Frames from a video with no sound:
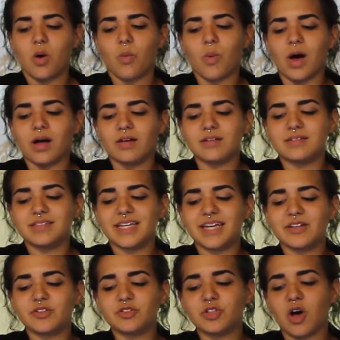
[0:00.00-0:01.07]
While
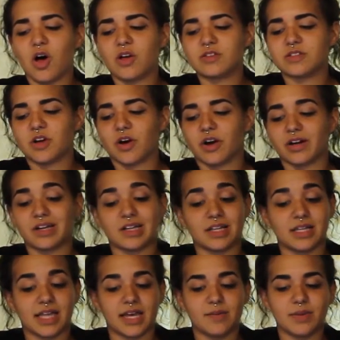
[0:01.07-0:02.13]
Neanderthals are
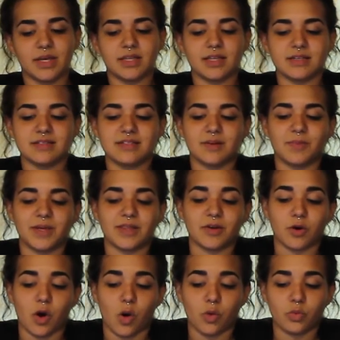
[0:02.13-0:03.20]
claiming this to be
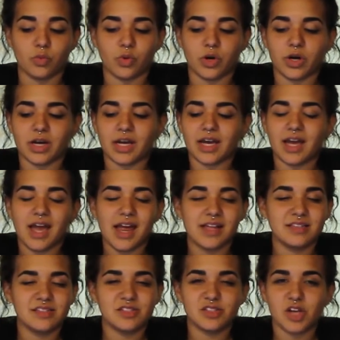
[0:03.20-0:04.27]
their own work,
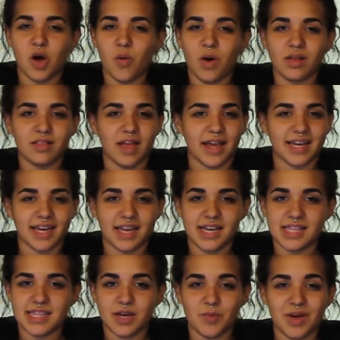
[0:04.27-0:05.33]
it's so unlike
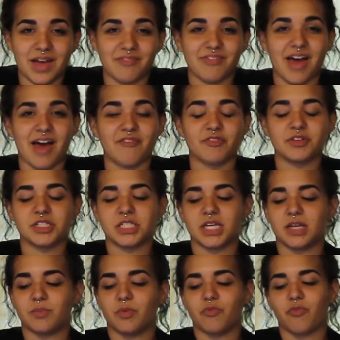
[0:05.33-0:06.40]
anything we have ever
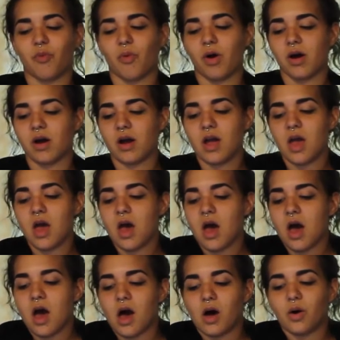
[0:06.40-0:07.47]
seen before.
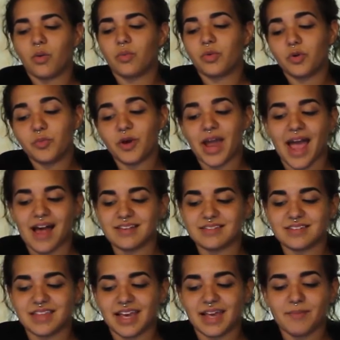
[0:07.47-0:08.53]
Rumor has
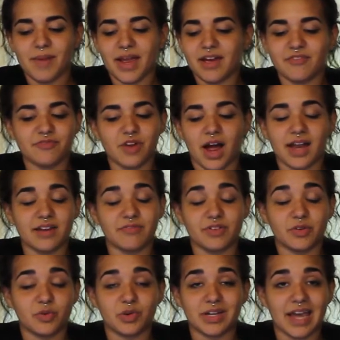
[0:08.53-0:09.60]
it they may have not even
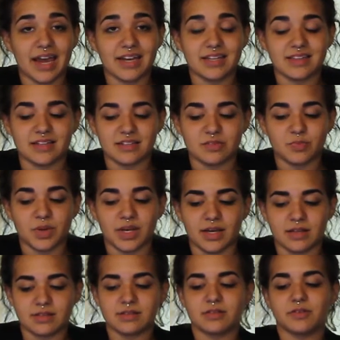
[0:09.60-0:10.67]
created this
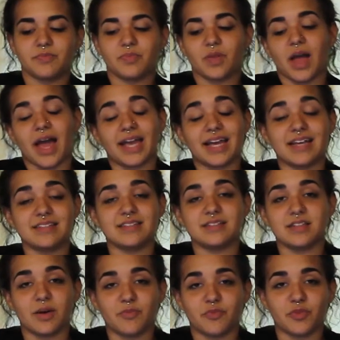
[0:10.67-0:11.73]
piece. I guess it's
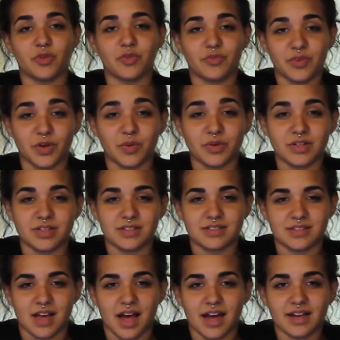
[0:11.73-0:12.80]
up for the viewer to
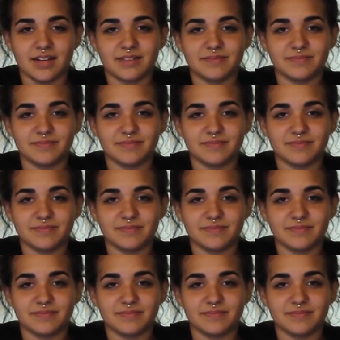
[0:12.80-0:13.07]
decide.